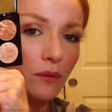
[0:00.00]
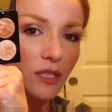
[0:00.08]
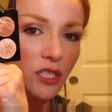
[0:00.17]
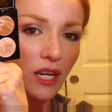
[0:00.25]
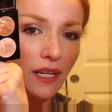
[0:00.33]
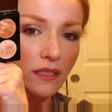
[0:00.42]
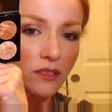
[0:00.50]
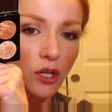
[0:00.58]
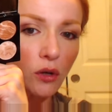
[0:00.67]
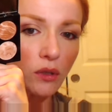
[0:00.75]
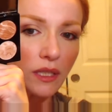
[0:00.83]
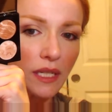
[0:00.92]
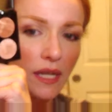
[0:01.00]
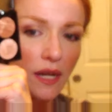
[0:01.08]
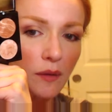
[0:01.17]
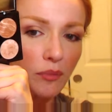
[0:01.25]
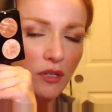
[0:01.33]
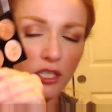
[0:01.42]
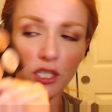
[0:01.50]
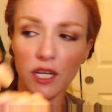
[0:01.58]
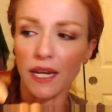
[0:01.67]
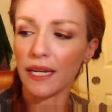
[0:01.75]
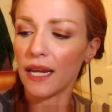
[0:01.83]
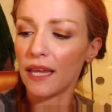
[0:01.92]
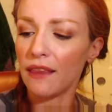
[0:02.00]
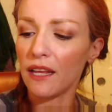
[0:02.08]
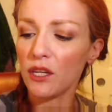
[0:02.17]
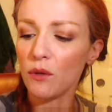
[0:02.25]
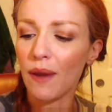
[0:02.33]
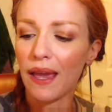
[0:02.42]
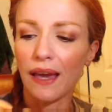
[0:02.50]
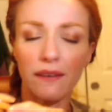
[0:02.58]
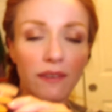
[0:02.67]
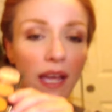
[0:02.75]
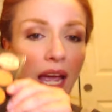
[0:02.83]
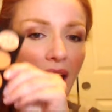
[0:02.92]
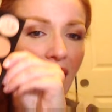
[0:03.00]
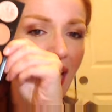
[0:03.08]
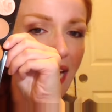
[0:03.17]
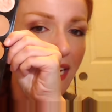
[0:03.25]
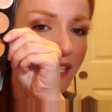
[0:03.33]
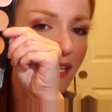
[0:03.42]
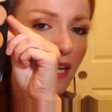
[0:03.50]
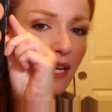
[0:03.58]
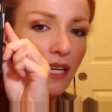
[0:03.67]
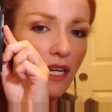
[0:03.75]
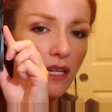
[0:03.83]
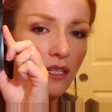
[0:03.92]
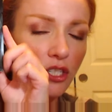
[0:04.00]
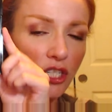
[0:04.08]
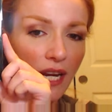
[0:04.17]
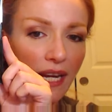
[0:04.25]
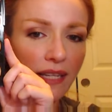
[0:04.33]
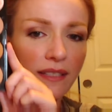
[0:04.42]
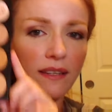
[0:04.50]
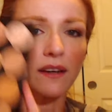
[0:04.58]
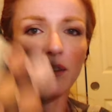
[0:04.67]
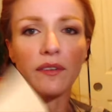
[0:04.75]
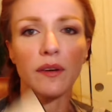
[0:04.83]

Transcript: which I totally appreciate. And then you have 8 shades of